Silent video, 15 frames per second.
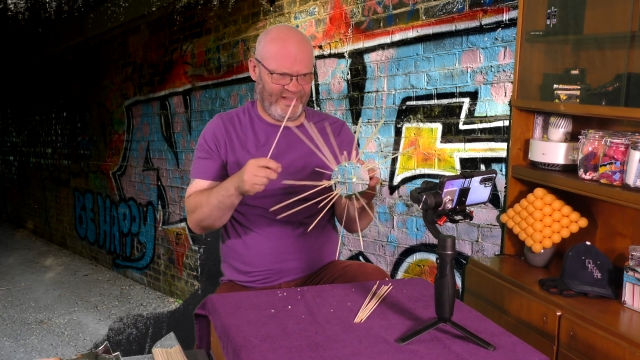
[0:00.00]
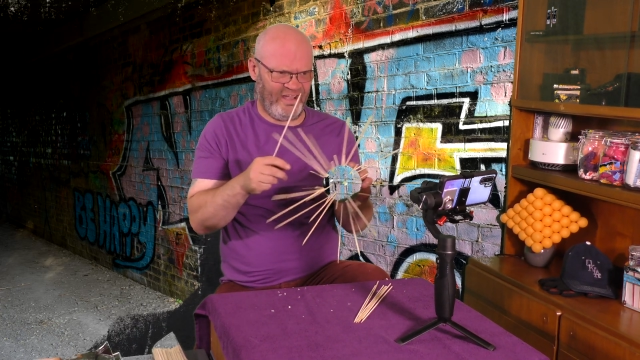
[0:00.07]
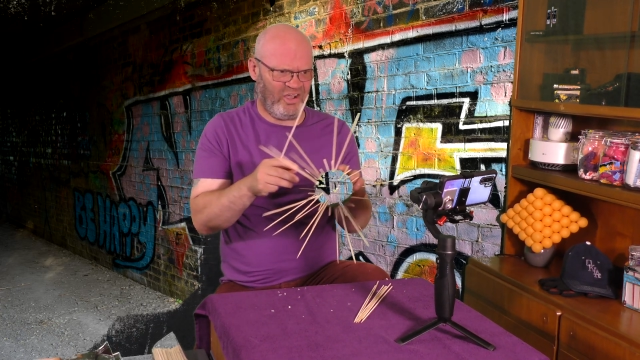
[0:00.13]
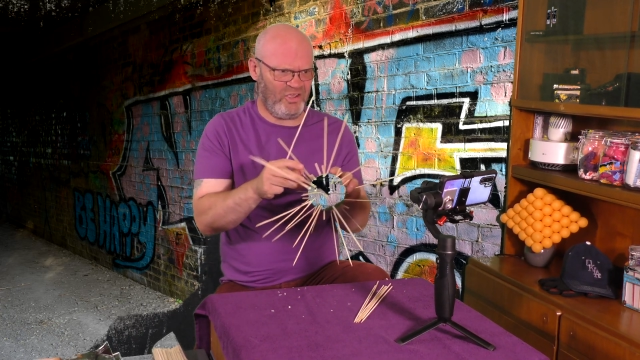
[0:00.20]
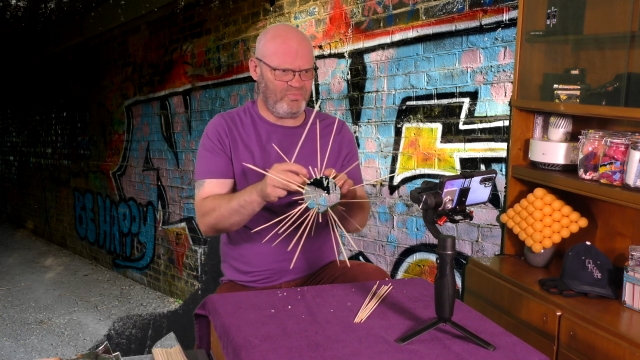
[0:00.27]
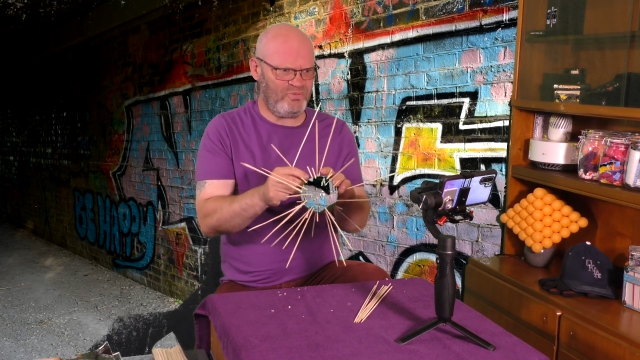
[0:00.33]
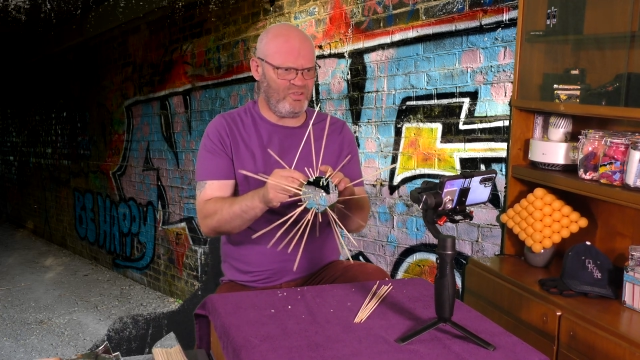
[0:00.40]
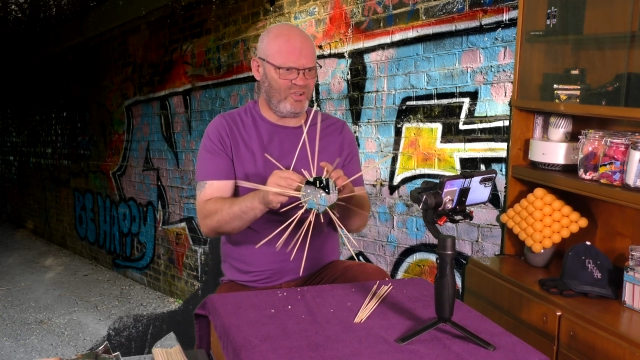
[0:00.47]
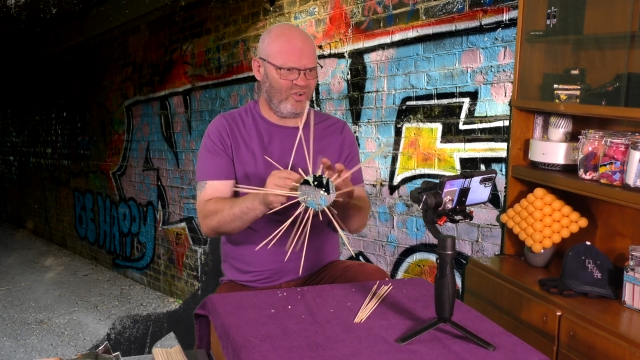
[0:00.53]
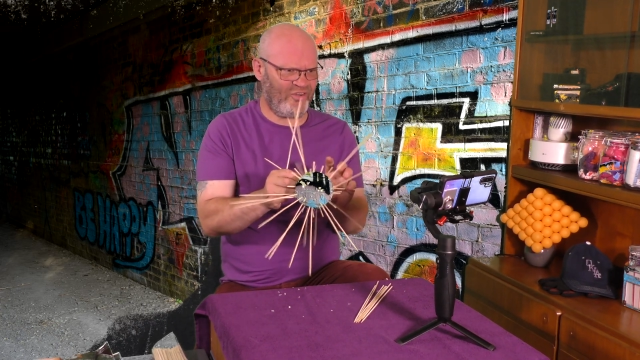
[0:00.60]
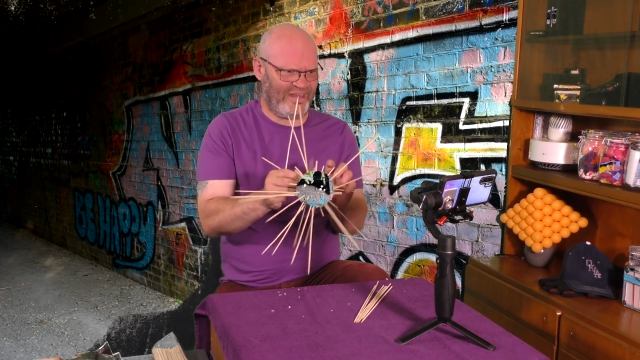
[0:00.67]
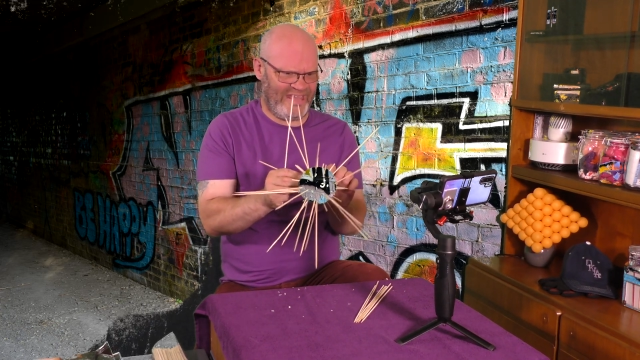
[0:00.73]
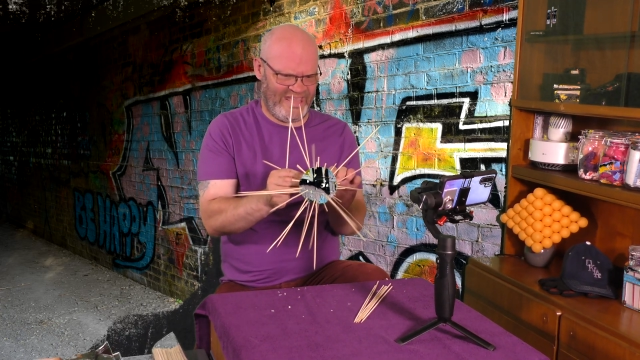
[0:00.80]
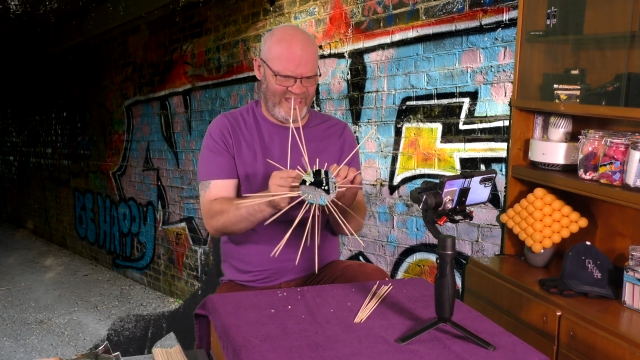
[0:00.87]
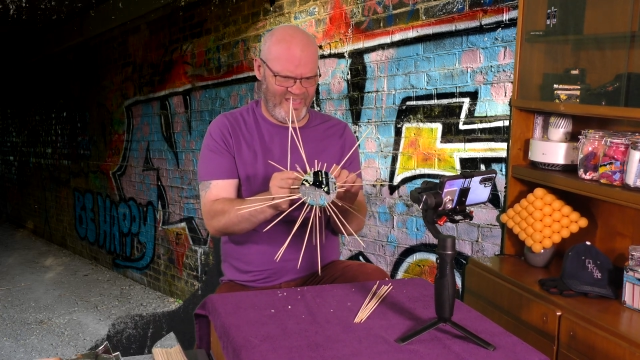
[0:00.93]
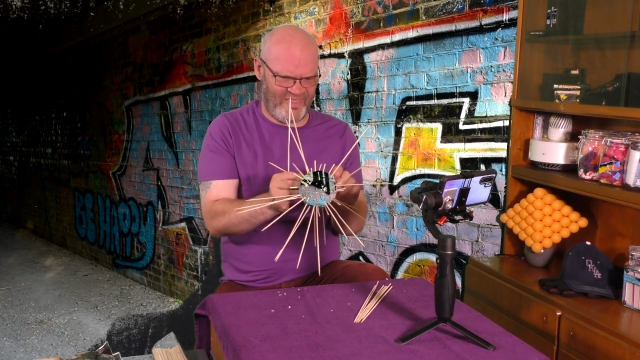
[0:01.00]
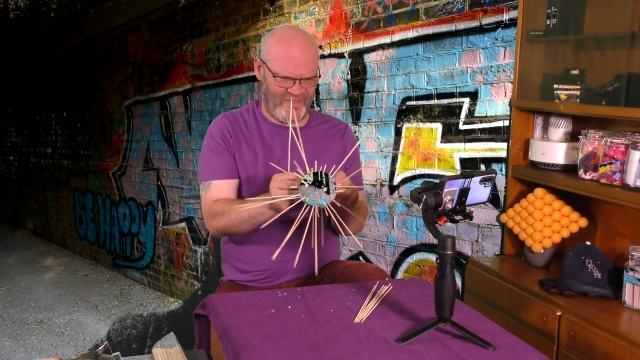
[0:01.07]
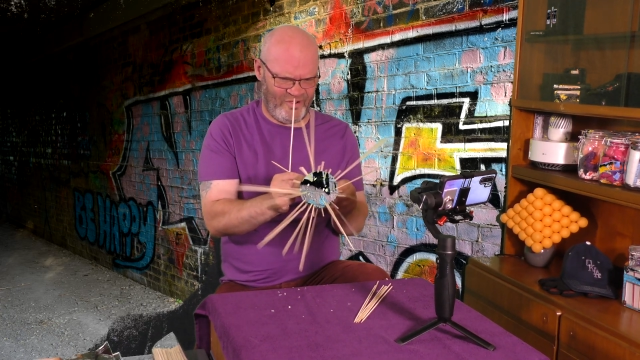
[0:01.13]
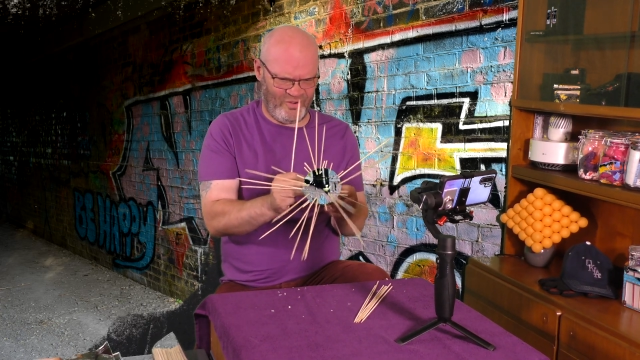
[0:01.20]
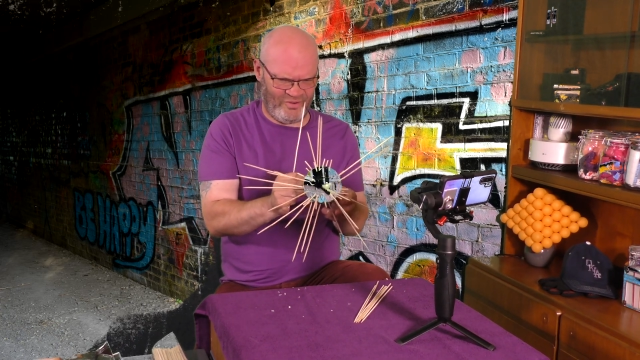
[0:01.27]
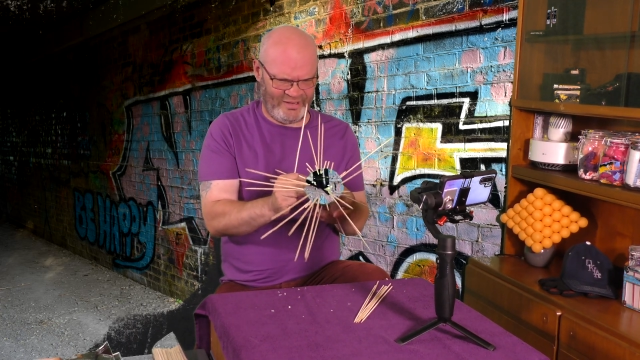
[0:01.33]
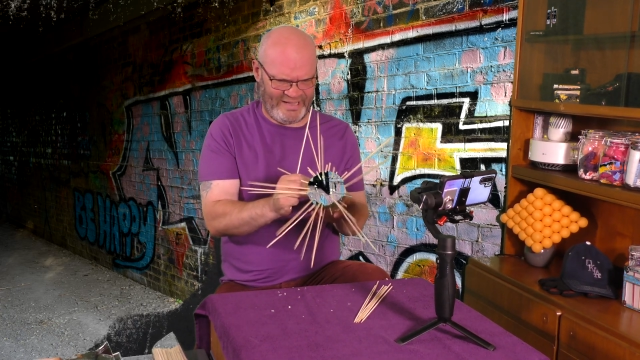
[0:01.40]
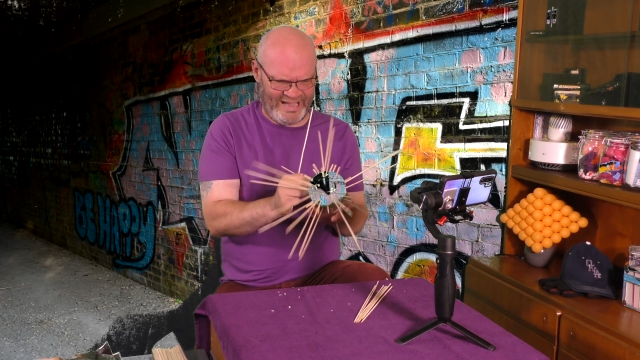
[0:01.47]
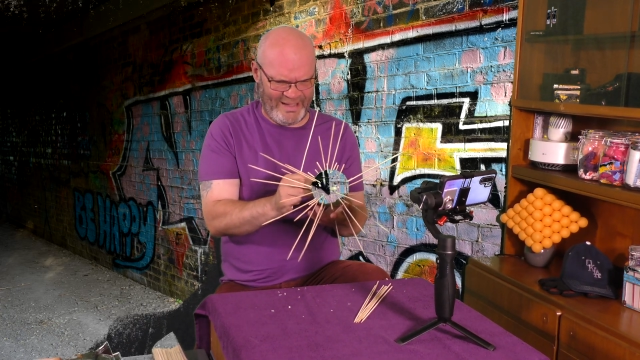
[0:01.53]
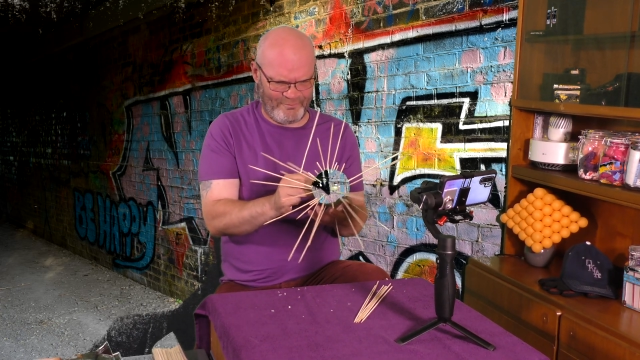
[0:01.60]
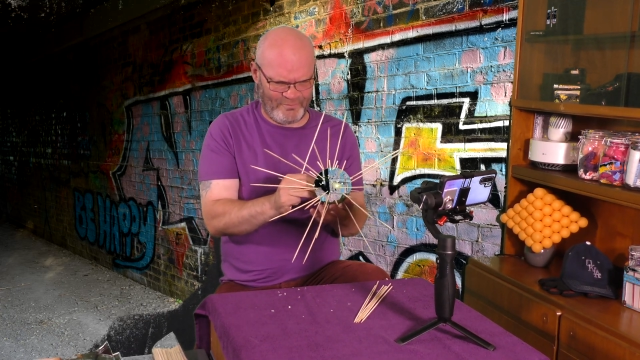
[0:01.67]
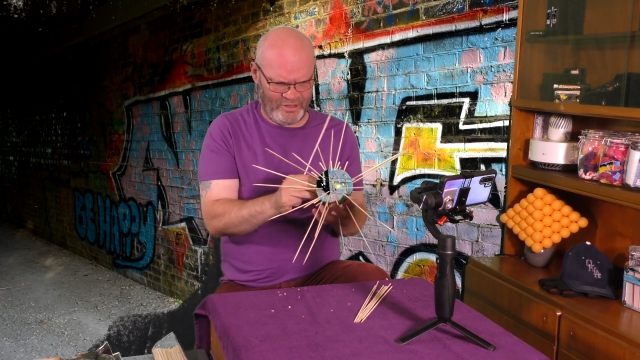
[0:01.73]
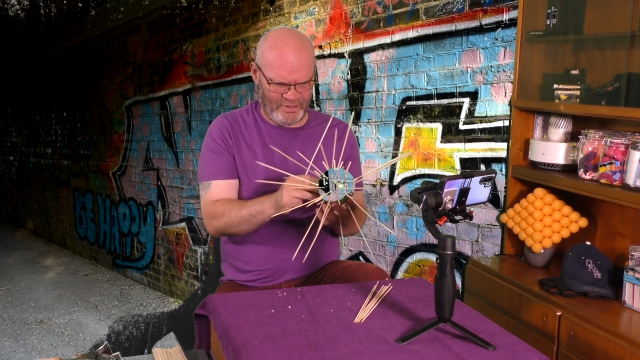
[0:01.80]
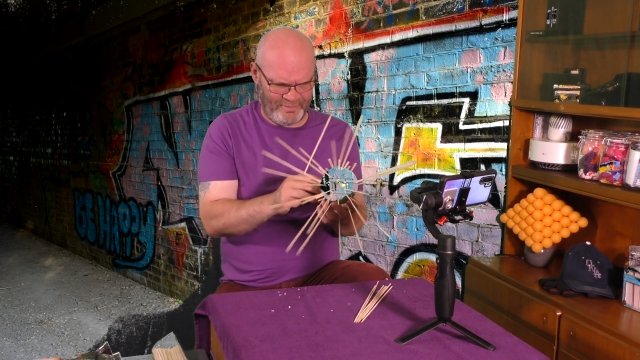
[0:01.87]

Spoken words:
I hope you can't hear that on camera.